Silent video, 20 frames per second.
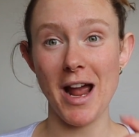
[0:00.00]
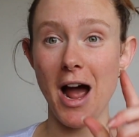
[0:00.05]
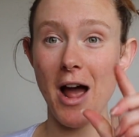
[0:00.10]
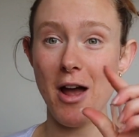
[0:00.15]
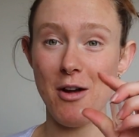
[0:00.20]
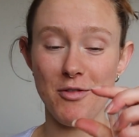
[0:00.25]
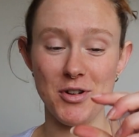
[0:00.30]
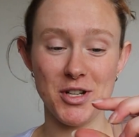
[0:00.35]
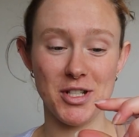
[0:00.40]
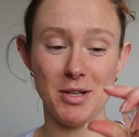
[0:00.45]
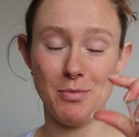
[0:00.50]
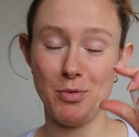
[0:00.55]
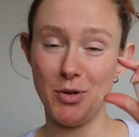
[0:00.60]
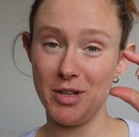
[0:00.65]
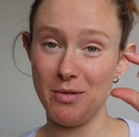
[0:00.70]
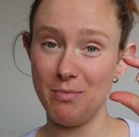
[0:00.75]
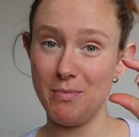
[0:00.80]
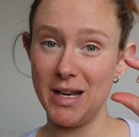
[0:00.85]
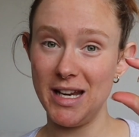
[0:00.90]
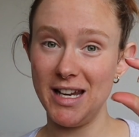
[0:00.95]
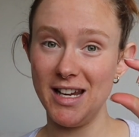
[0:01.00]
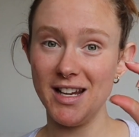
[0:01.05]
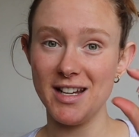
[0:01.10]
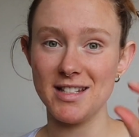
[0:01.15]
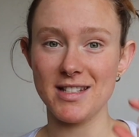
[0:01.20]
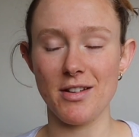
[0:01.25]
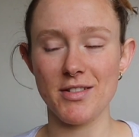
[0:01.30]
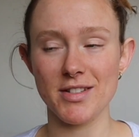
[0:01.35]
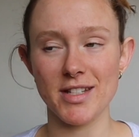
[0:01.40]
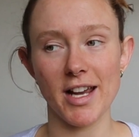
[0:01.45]
I originally bought the mini
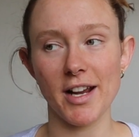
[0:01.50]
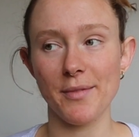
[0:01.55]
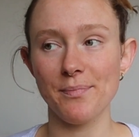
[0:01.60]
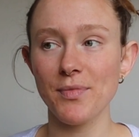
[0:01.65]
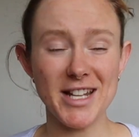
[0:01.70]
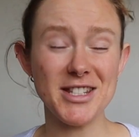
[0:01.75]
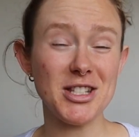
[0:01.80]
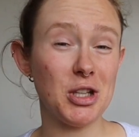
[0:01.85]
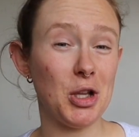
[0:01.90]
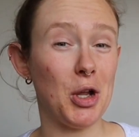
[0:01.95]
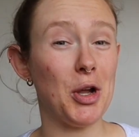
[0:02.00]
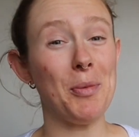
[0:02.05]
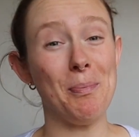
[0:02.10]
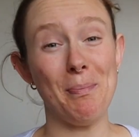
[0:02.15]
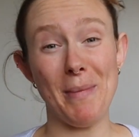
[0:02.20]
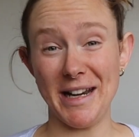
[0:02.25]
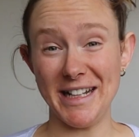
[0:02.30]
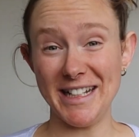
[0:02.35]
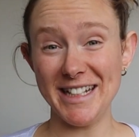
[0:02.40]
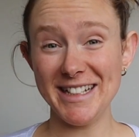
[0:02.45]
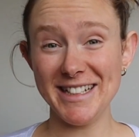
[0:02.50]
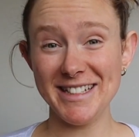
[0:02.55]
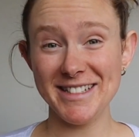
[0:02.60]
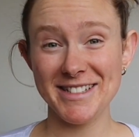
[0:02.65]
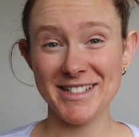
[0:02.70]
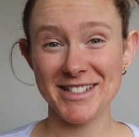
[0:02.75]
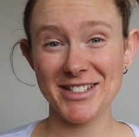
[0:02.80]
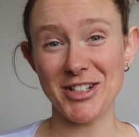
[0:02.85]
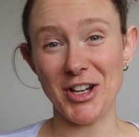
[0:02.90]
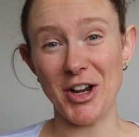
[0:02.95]
because I was like, it's a lot of money,
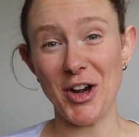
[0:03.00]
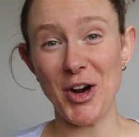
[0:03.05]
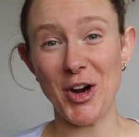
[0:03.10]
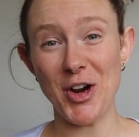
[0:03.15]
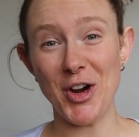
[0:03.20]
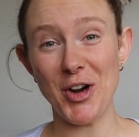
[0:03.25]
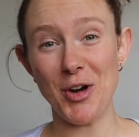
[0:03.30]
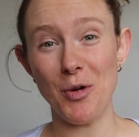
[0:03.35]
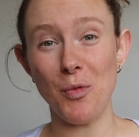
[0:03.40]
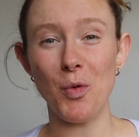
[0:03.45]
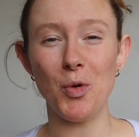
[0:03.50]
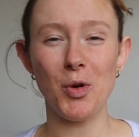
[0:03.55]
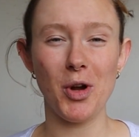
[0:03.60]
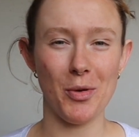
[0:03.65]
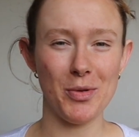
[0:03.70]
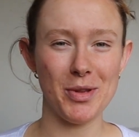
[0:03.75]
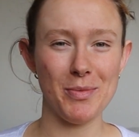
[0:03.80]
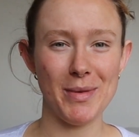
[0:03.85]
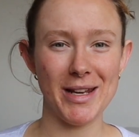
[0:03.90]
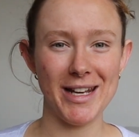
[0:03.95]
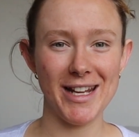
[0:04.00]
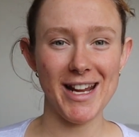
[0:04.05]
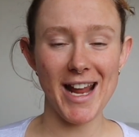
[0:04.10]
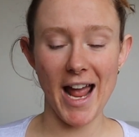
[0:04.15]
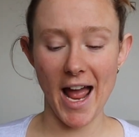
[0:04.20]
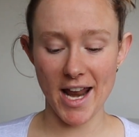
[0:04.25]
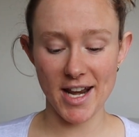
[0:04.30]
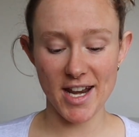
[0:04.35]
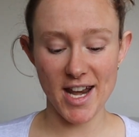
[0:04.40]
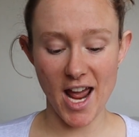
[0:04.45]
so we'll go with the mini,
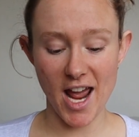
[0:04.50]
and